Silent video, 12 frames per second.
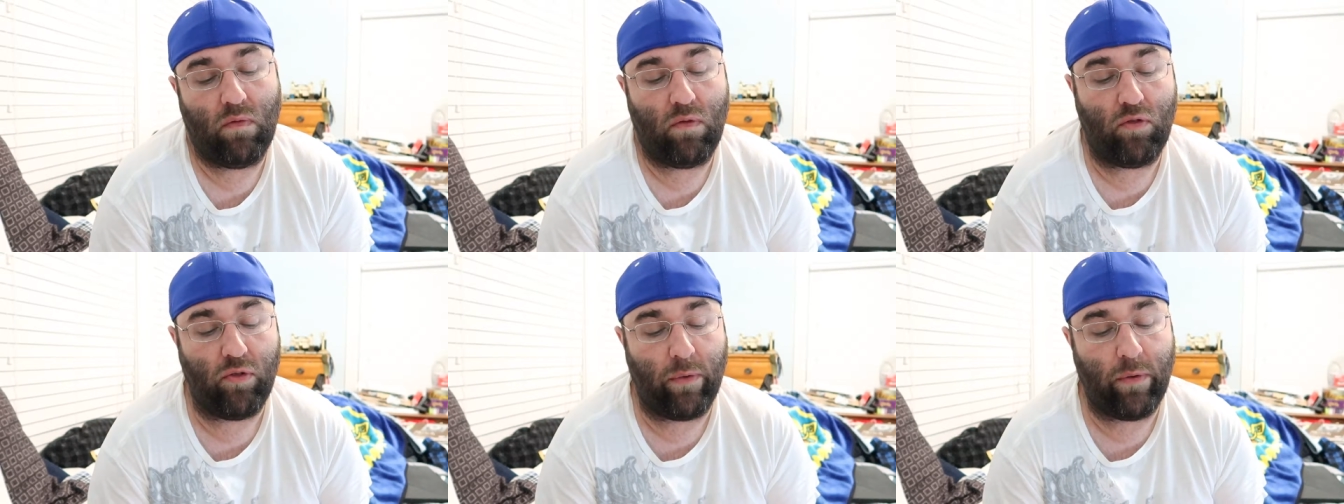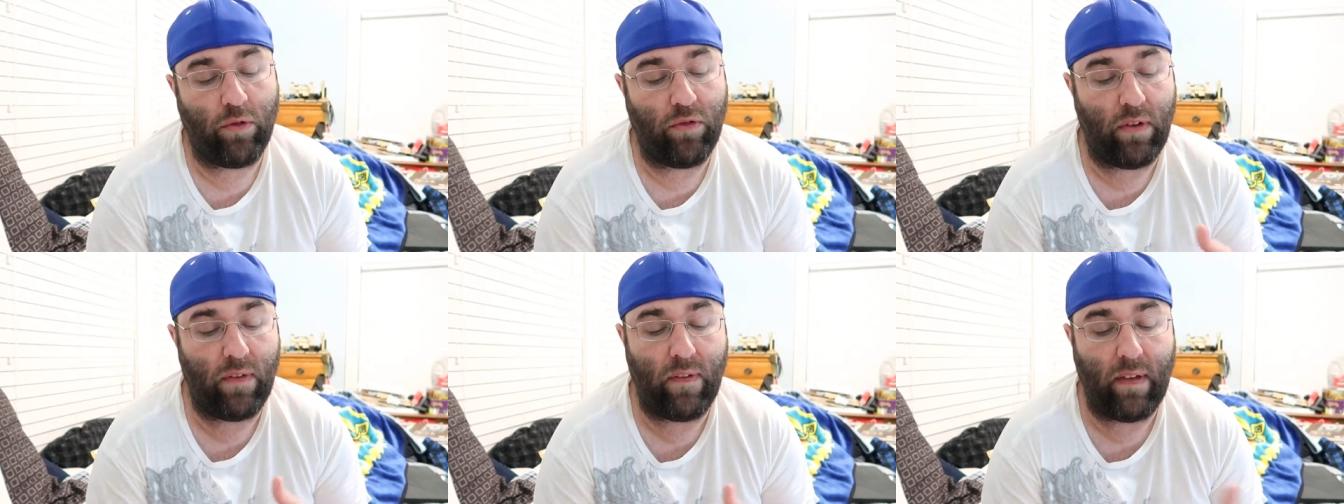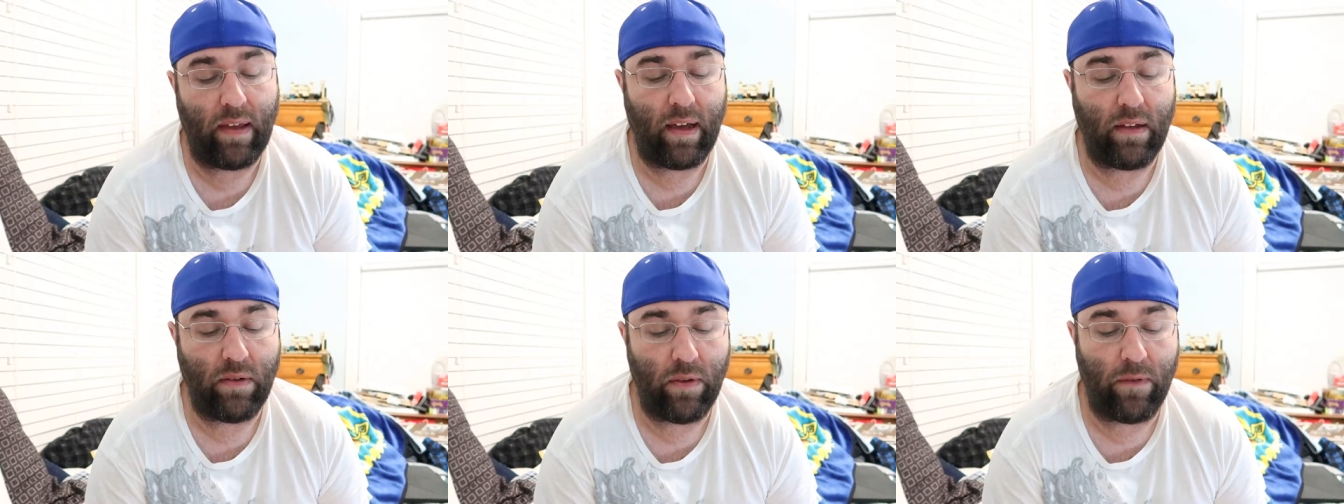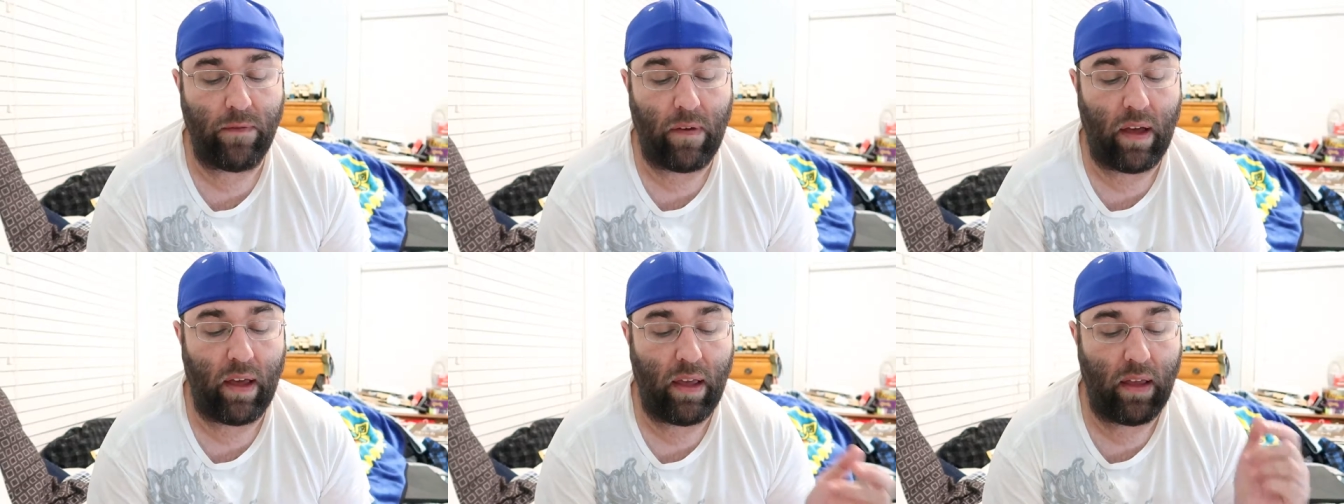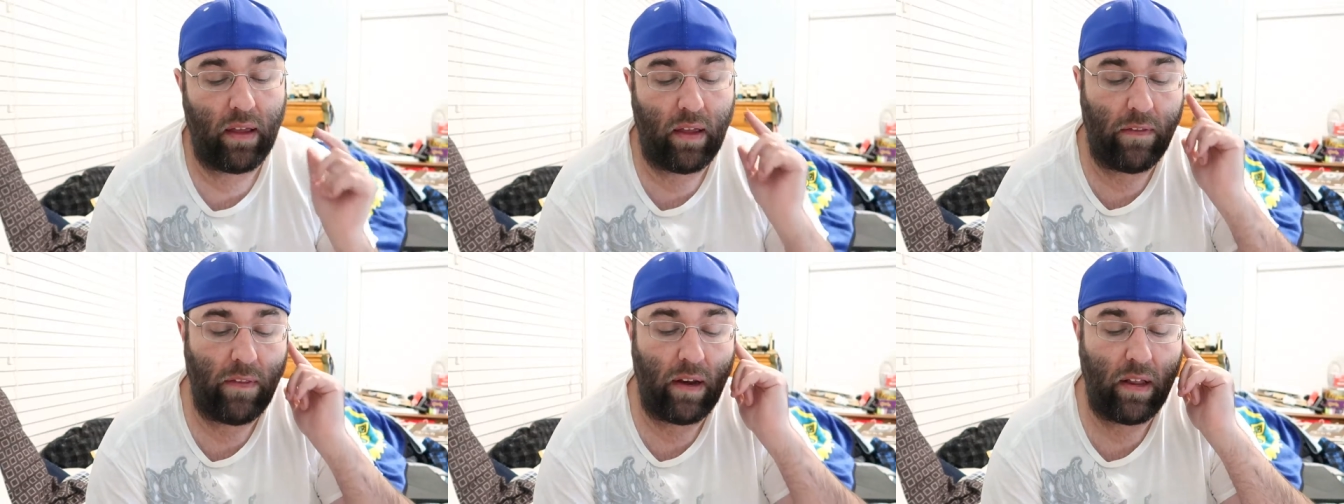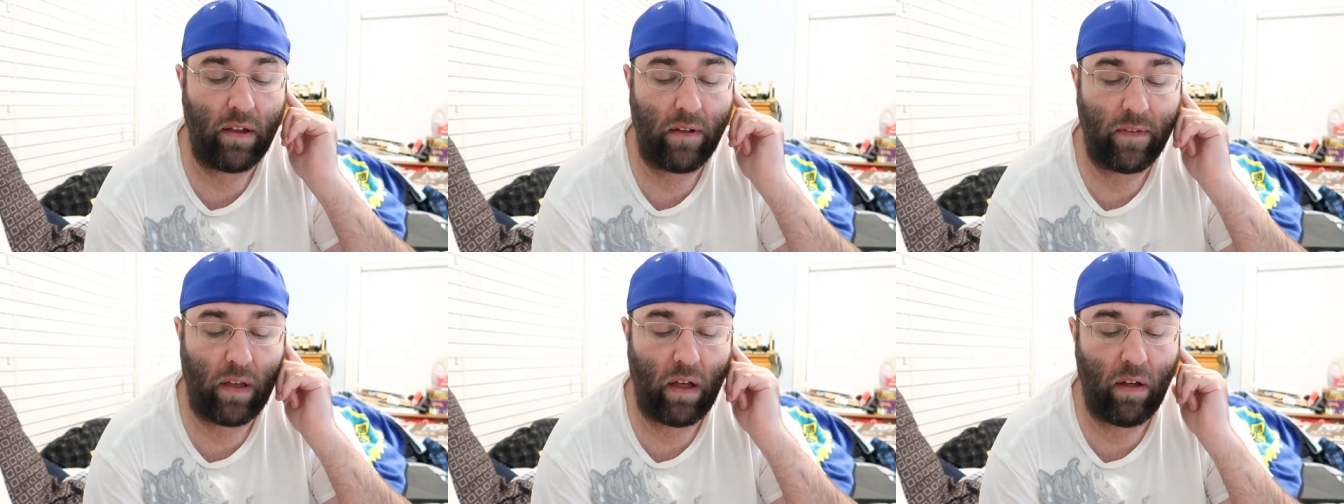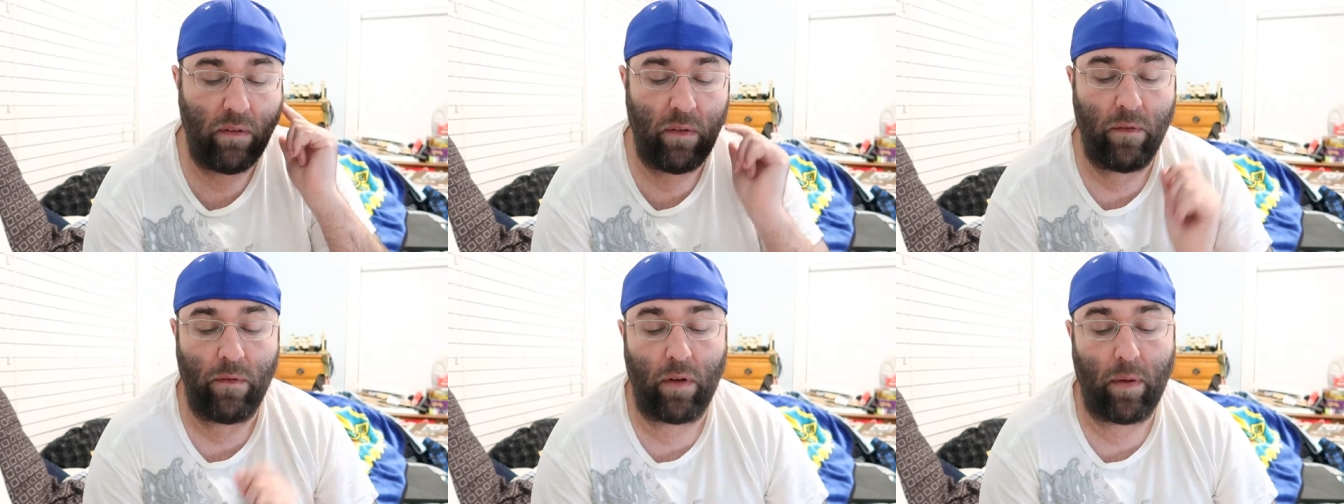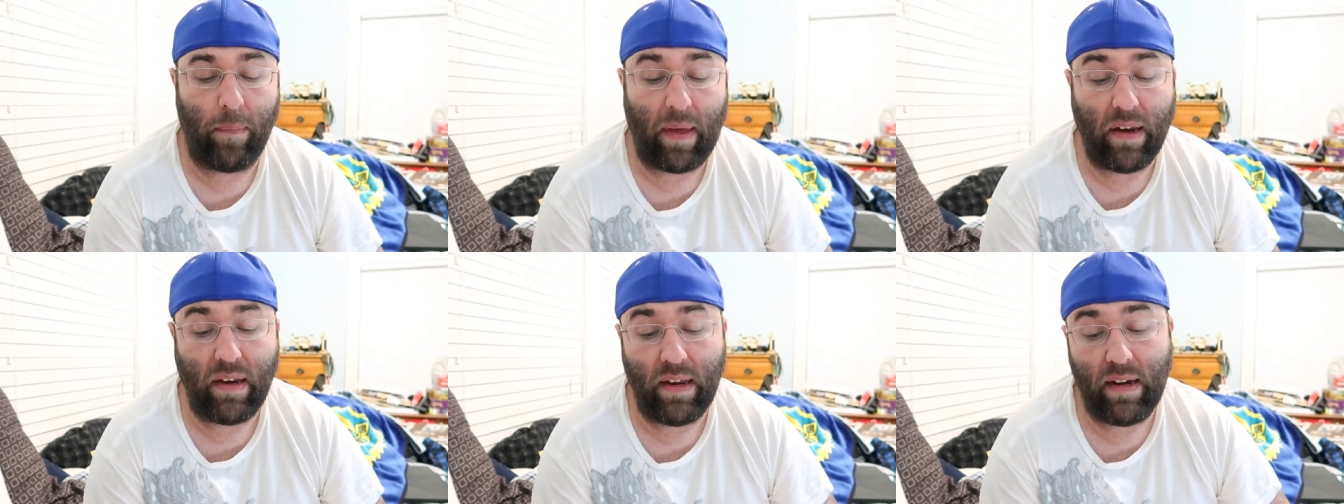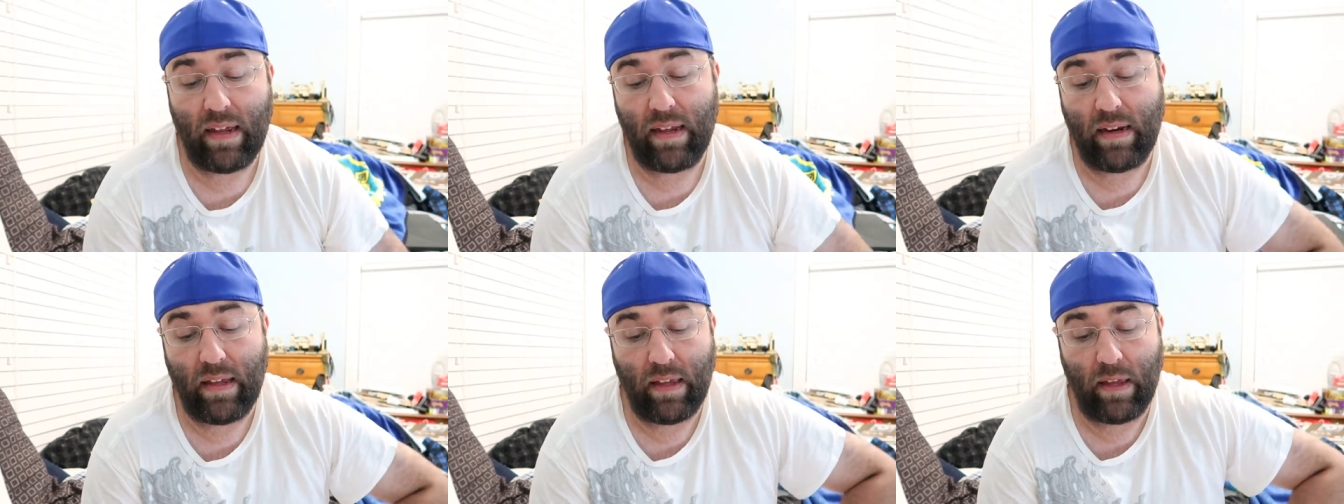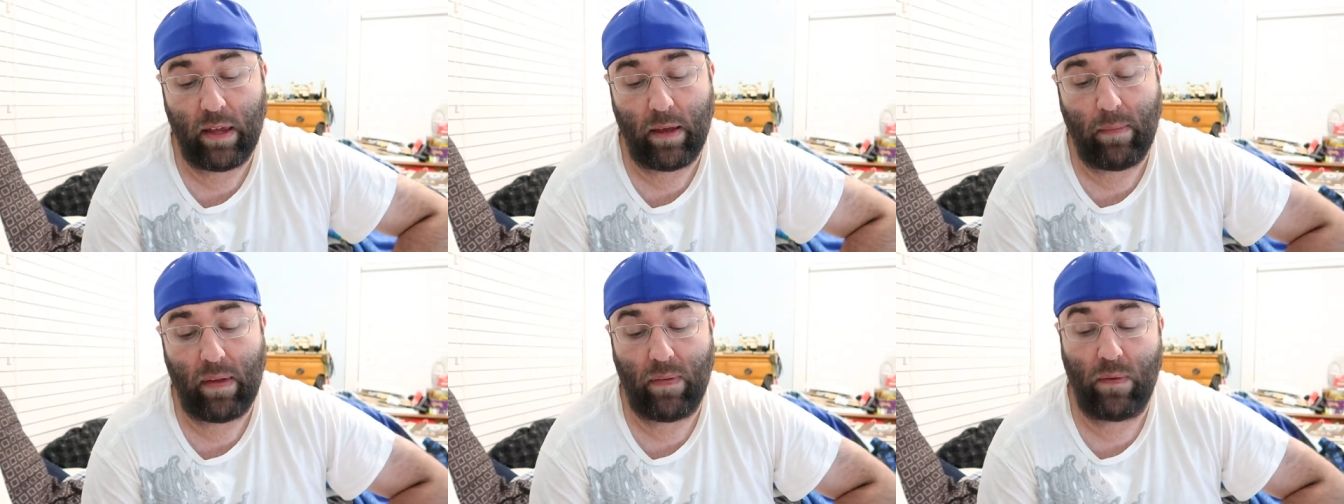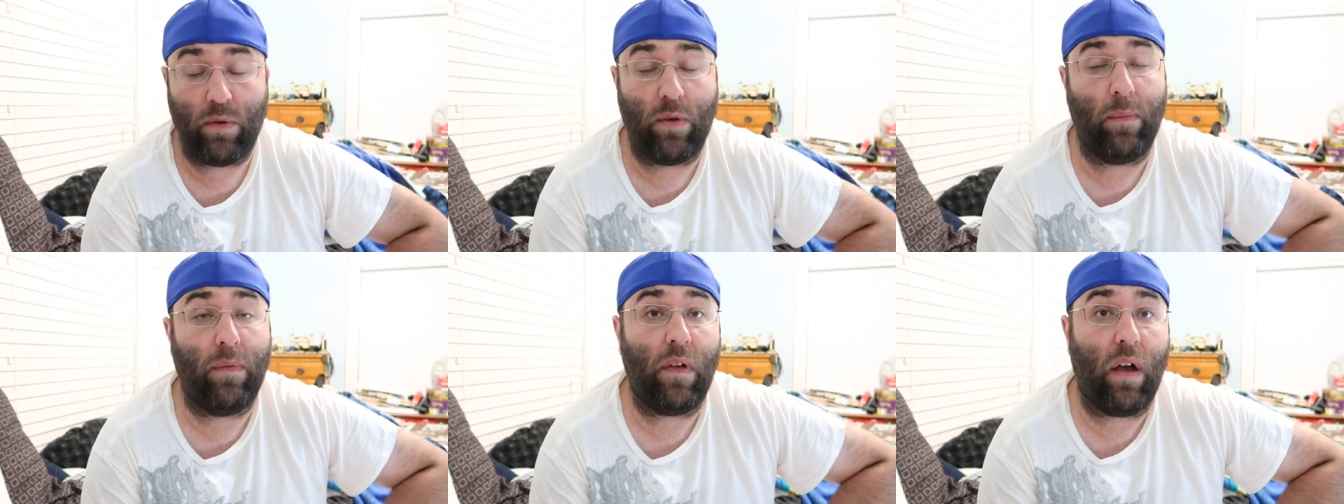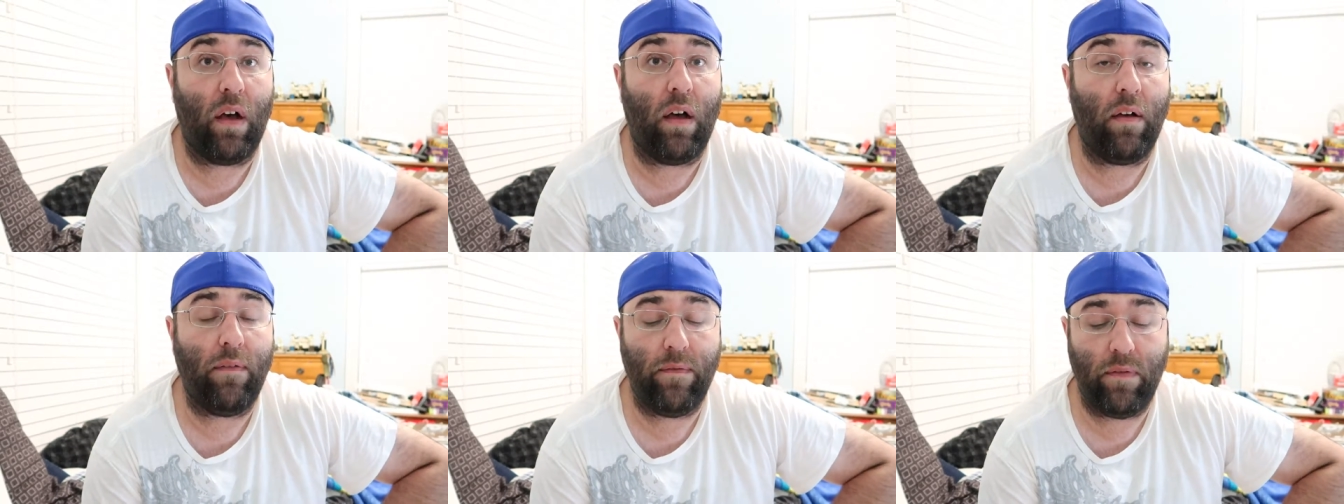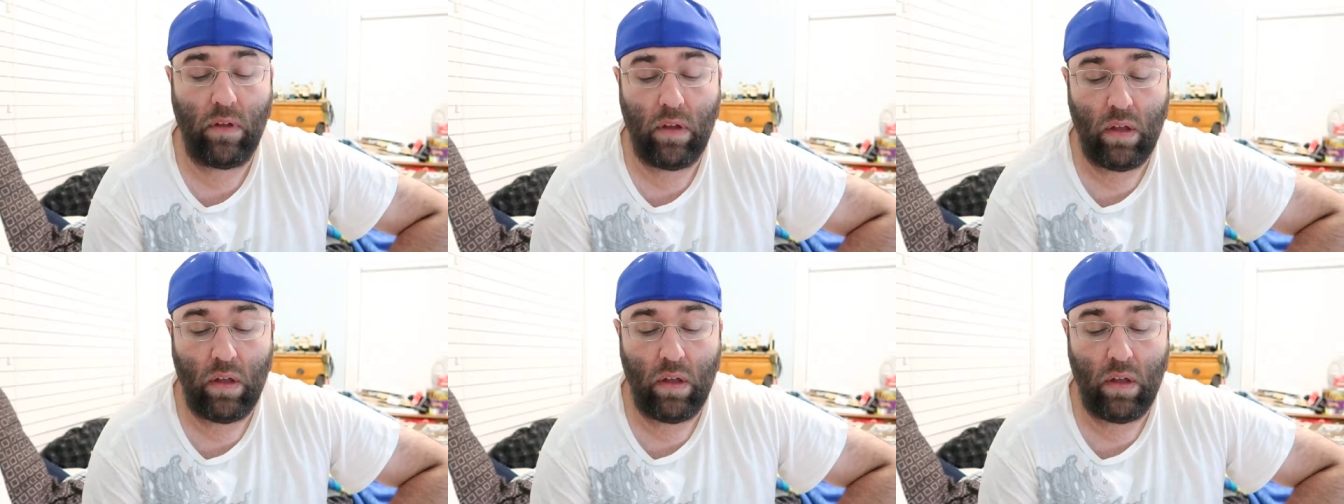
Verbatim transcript: short version is he got into a fight and then he calls out Oliver for abandoning him and storms off.